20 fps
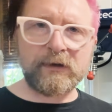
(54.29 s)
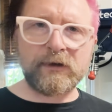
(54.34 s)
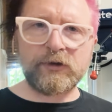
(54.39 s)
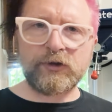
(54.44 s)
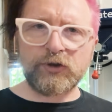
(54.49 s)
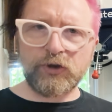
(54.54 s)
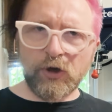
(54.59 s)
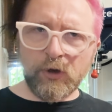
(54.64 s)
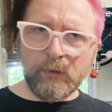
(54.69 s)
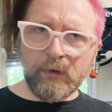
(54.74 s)
a
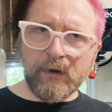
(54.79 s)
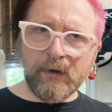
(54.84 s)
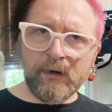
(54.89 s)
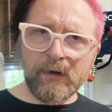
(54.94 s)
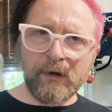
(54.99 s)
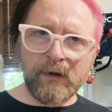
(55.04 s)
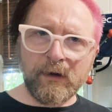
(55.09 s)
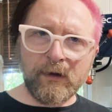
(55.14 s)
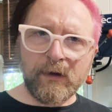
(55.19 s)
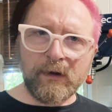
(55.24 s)

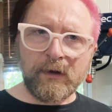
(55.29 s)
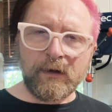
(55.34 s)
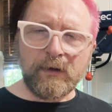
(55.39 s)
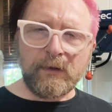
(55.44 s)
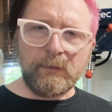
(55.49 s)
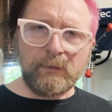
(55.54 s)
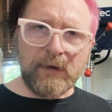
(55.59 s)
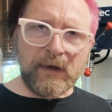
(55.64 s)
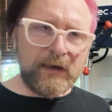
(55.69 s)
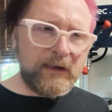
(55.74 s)
German
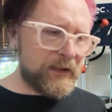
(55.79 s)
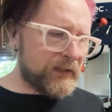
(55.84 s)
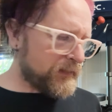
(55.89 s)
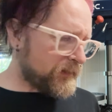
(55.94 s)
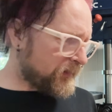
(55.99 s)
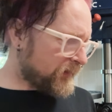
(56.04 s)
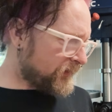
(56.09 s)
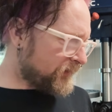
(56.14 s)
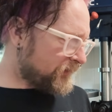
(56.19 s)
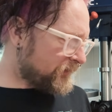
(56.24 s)

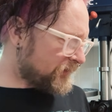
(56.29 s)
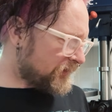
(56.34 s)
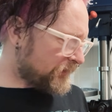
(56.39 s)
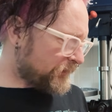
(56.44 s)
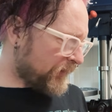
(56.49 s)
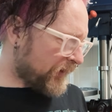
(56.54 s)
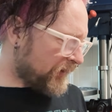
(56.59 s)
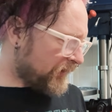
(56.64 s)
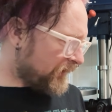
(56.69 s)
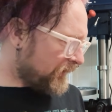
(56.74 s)
made
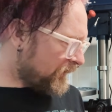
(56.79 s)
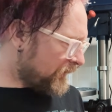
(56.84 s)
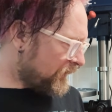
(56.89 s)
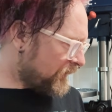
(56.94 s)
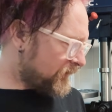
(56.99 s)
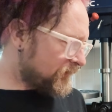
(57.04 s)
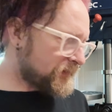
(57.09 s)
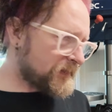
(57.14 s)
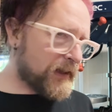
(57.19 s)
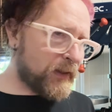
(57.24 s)

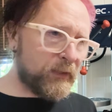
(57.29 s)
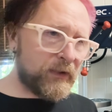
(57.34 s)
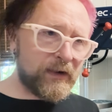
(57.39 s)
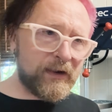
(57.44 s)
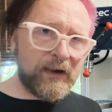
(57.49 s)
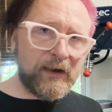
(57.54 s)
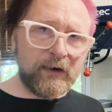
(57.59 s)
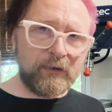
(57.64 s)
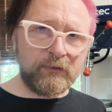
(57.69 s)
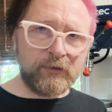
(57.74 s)
spanner.
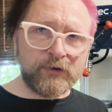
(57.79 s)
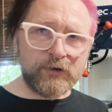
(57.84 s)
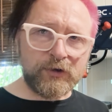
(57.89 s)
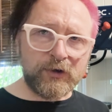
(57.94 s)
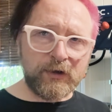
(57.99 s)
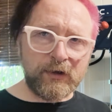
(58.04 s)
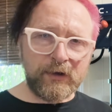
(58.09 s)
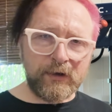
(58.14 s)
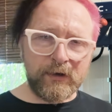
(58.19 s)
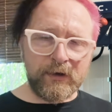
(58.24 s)
DoSE
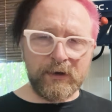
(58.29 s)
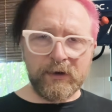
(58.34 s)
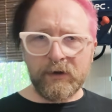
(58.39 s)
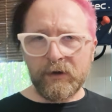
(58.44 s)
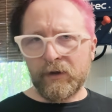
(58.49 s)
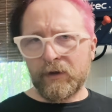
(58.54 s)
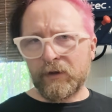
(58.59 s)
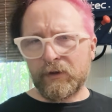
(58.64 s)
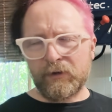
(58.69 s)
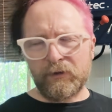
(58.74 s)
originally
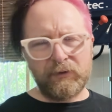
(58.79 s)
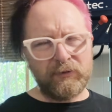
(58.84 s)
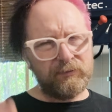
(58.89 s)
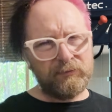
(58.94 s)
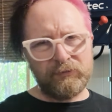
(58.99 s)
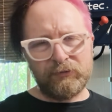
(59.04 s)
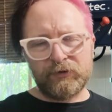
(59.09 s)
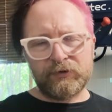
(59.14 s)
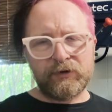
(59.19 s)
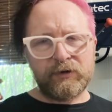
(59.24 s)

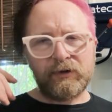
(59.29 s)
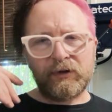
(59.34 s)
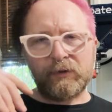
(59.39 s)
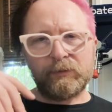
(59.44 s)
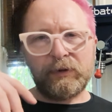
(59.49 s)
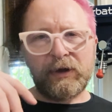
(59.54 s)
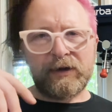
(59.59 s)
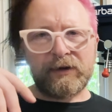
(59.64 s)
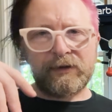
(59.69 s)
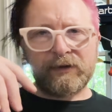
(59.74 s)
like
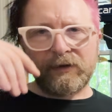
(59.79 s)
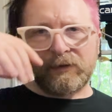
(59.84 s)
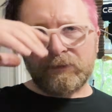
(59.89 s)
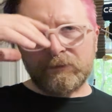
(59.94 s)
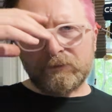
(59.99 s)
back in the